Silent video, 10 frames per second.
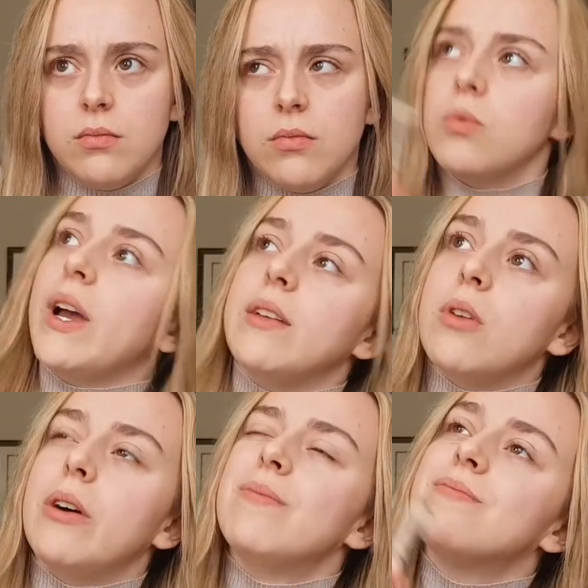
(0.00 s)
Wait,
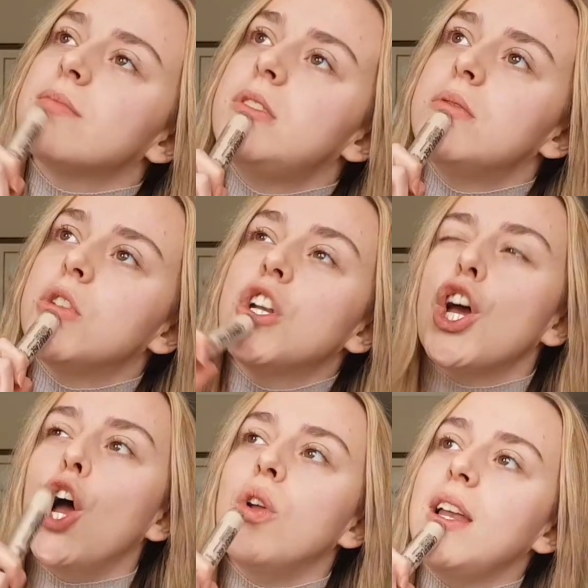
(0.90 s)
no. Not
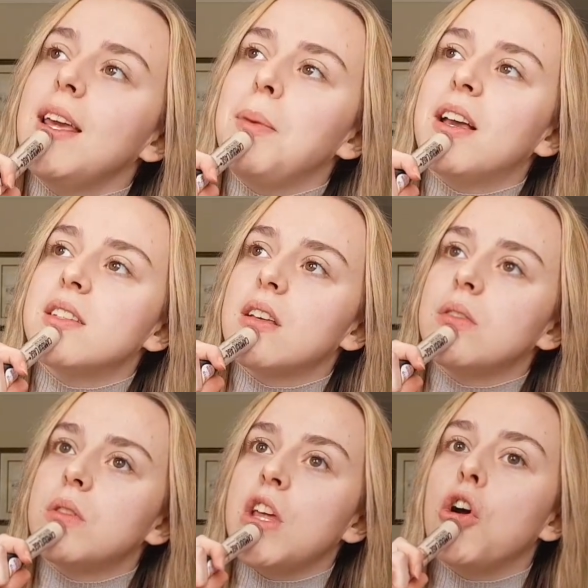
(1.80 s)
only because
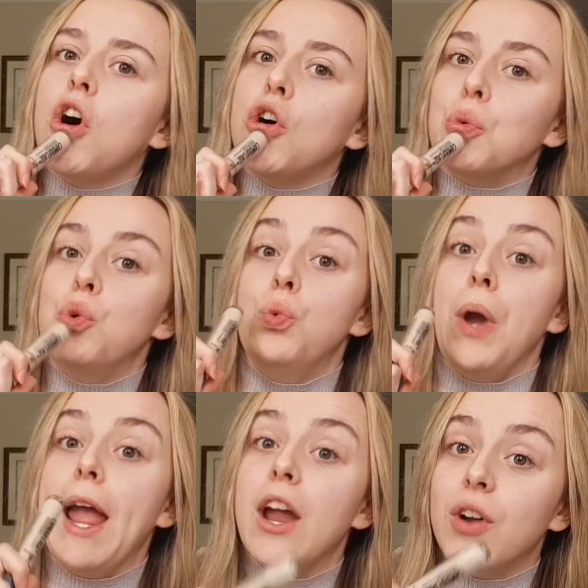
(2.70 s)
there are
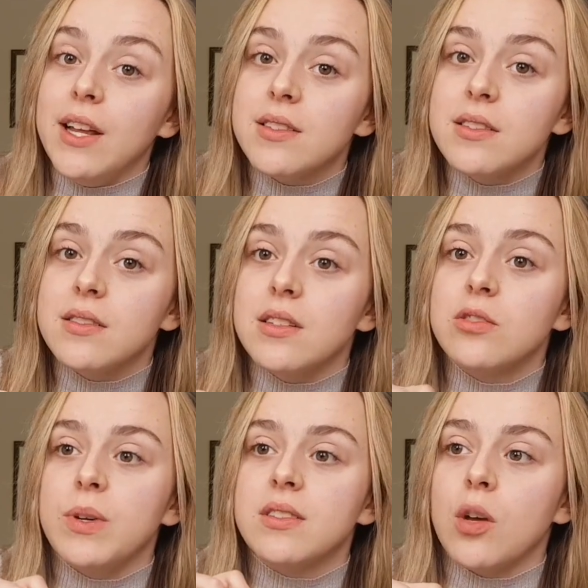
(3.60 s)
rare
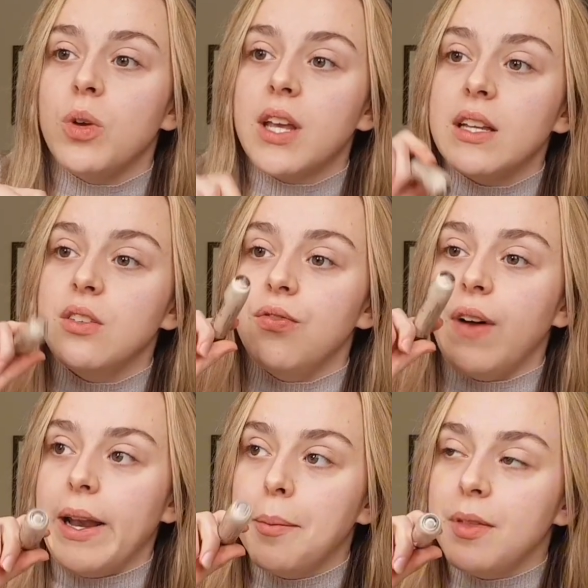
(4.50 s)
instances where someone can
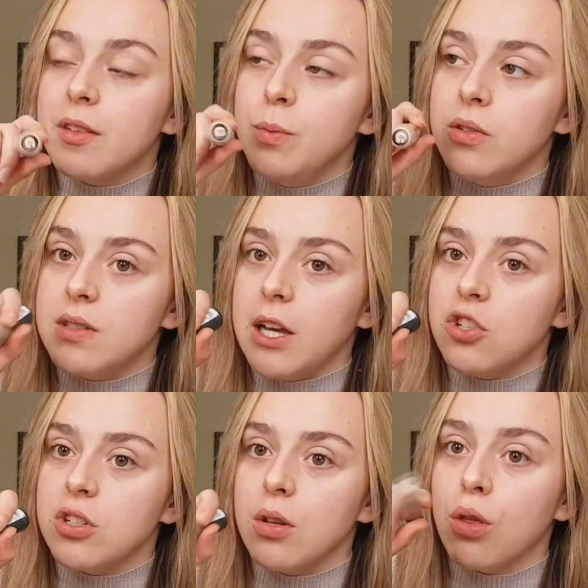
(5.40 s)
develop this
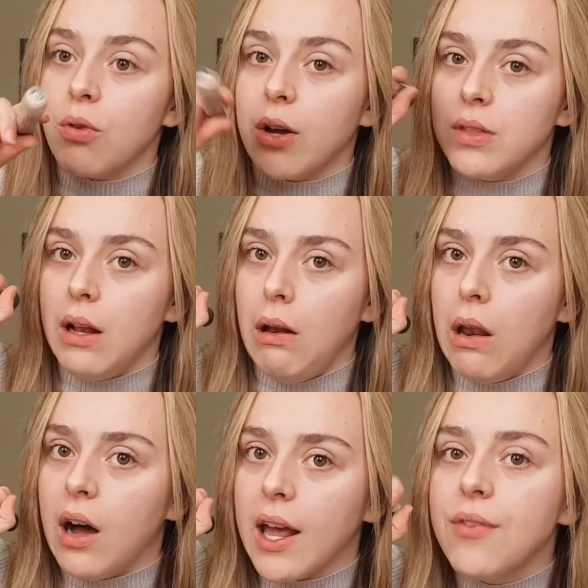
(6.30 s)
mutation throughout their
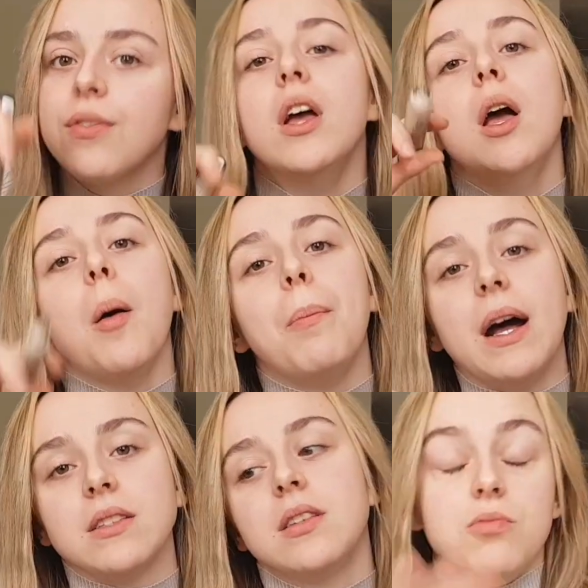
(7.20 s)
life,
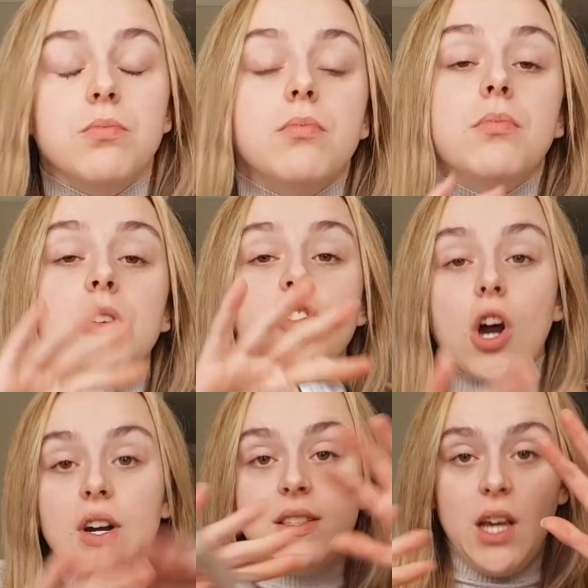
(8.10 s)
but
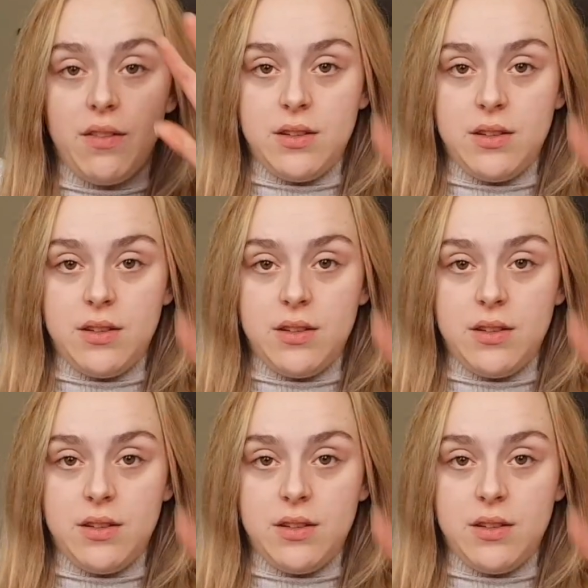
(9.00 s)
majority of the